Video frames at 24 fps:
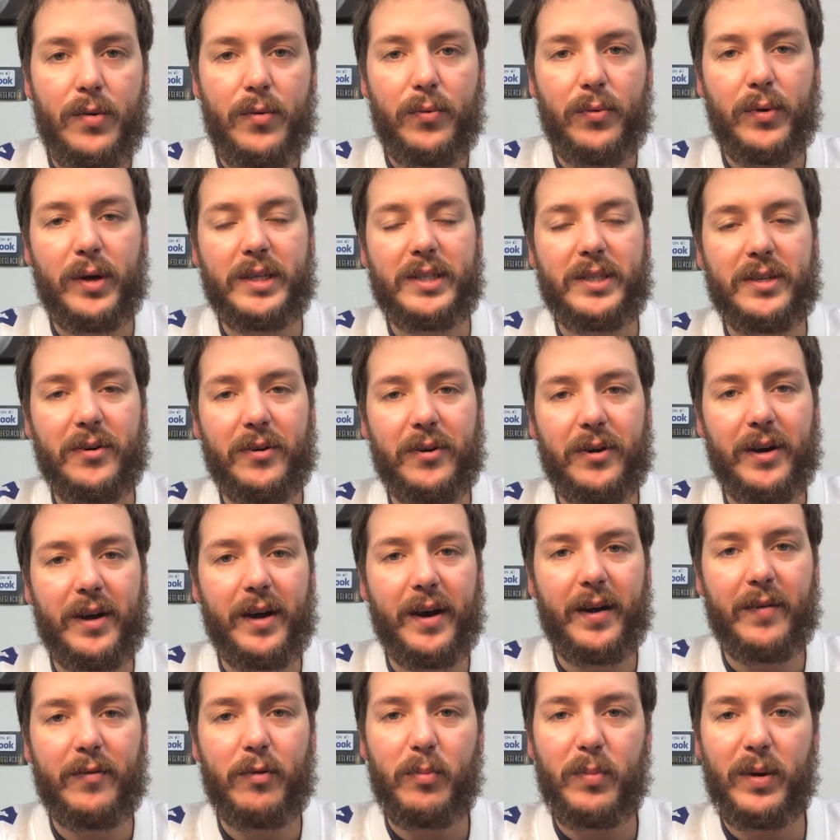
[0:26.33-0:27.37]
What's going
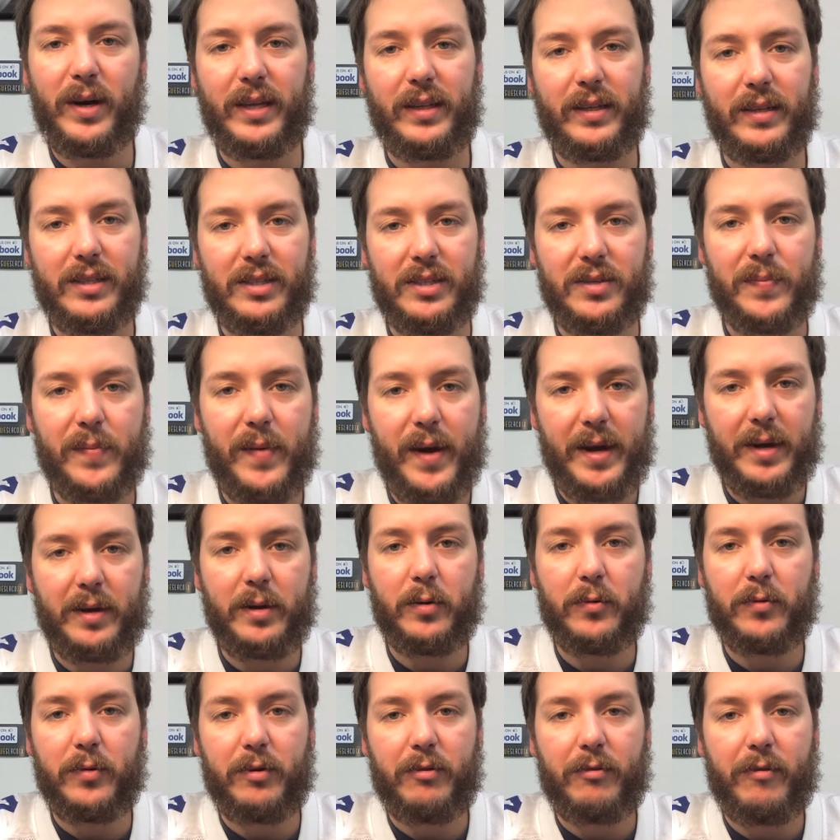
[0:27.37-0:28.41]
on, everybody? This is Mike
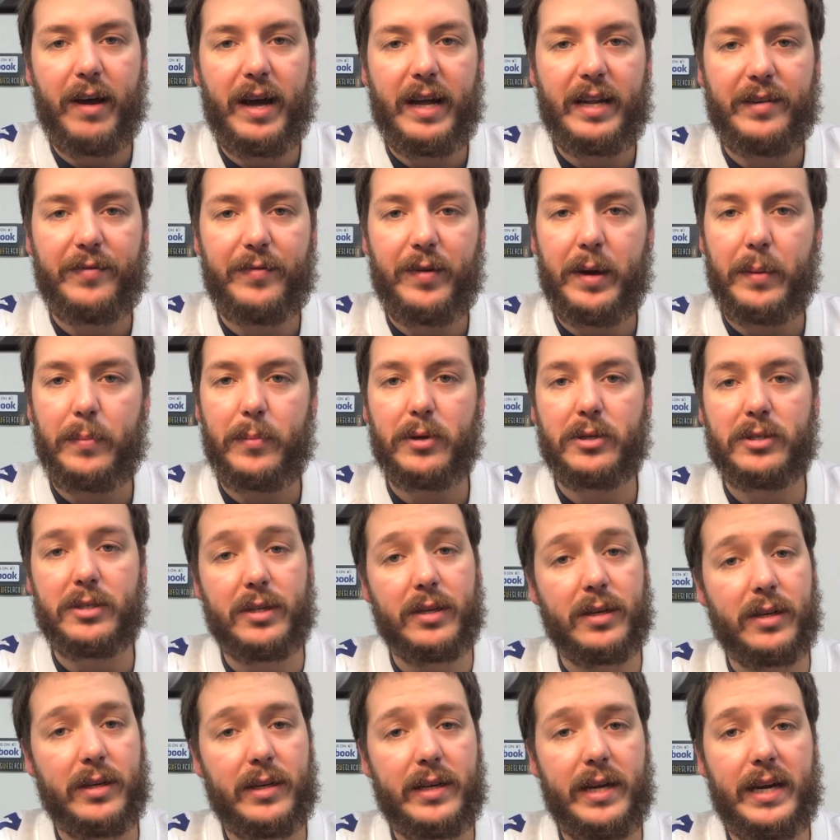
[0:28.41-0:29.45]
over at Valley Vapors,
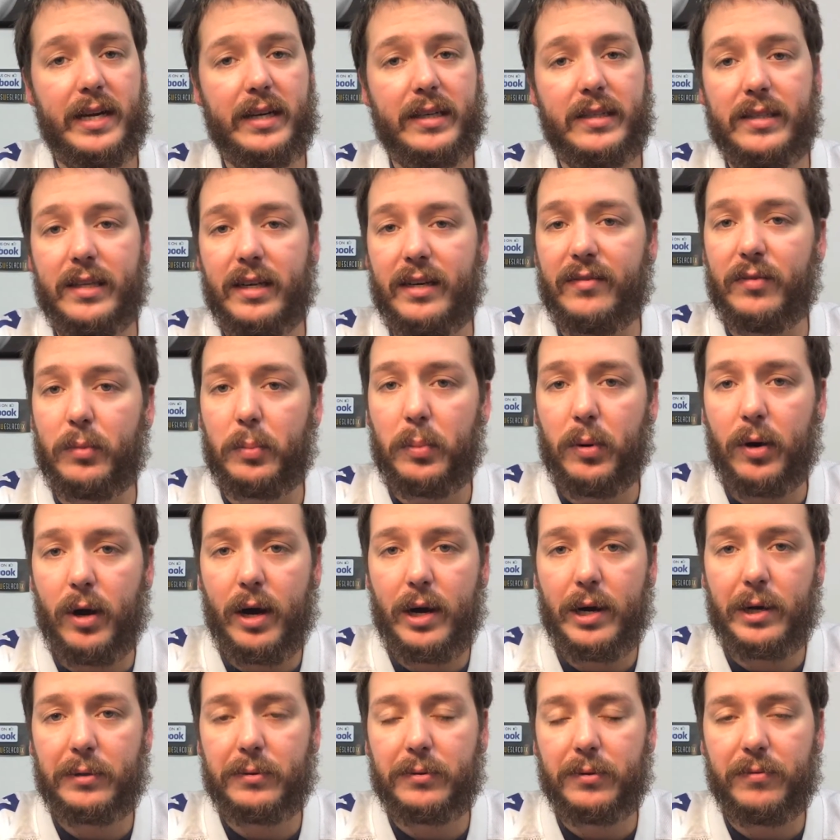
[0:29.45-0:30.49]
and today, instead of a
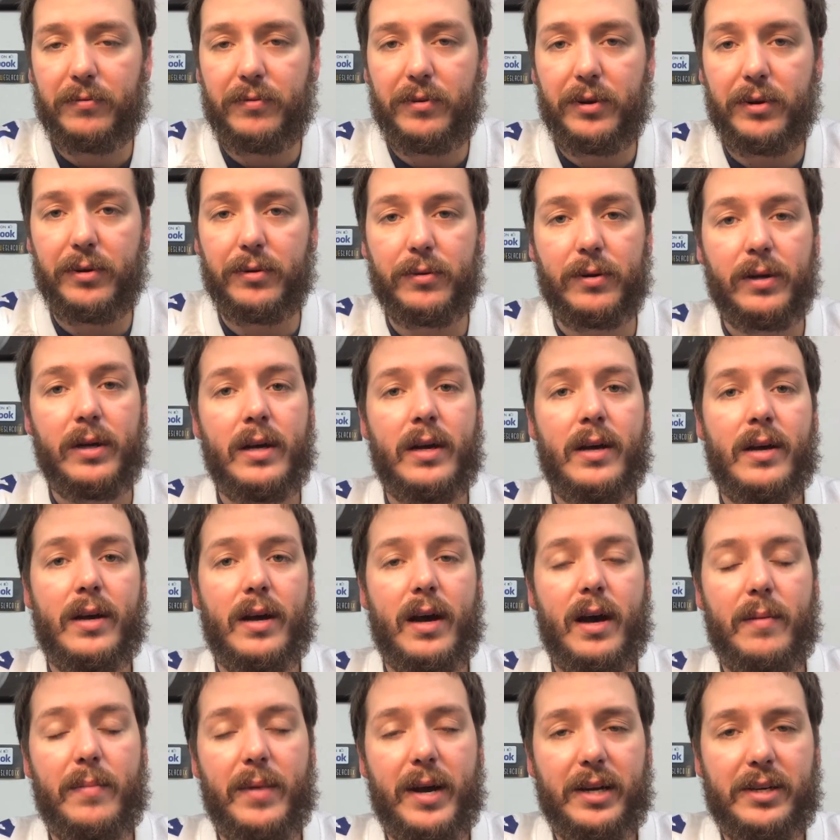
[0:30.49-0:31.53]
product review,
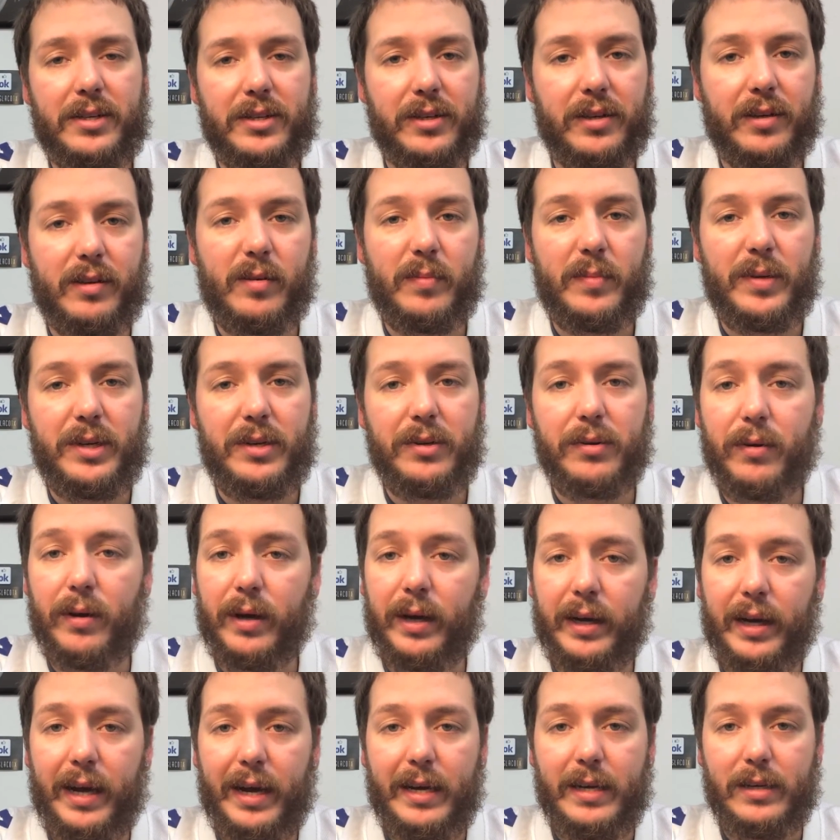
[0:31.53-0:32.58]
I'm actually going to be
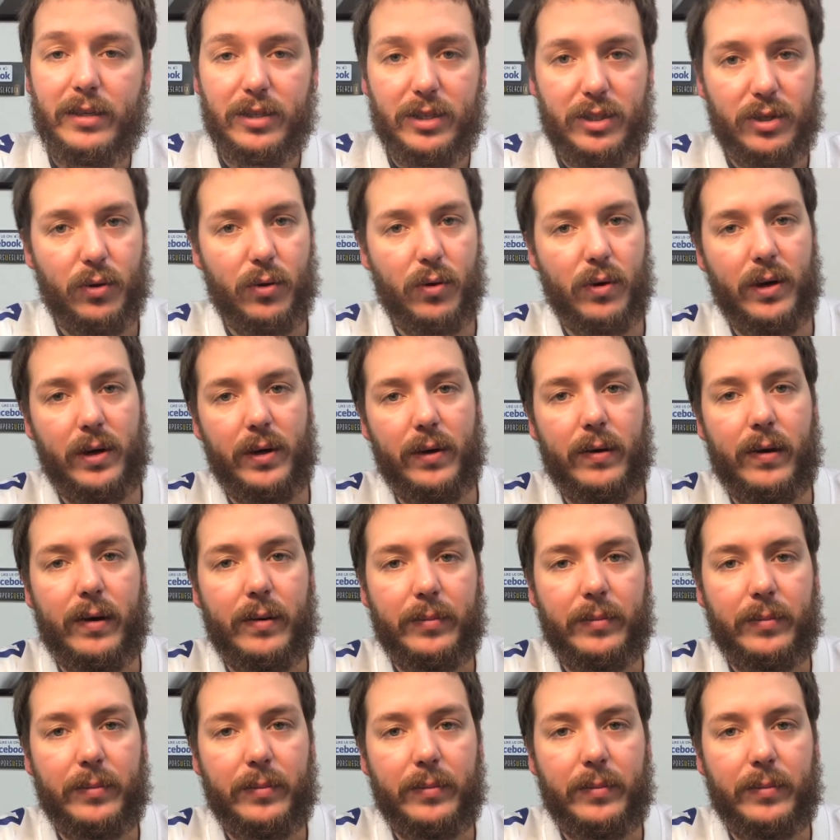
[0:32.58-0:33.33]
doing a tutorial.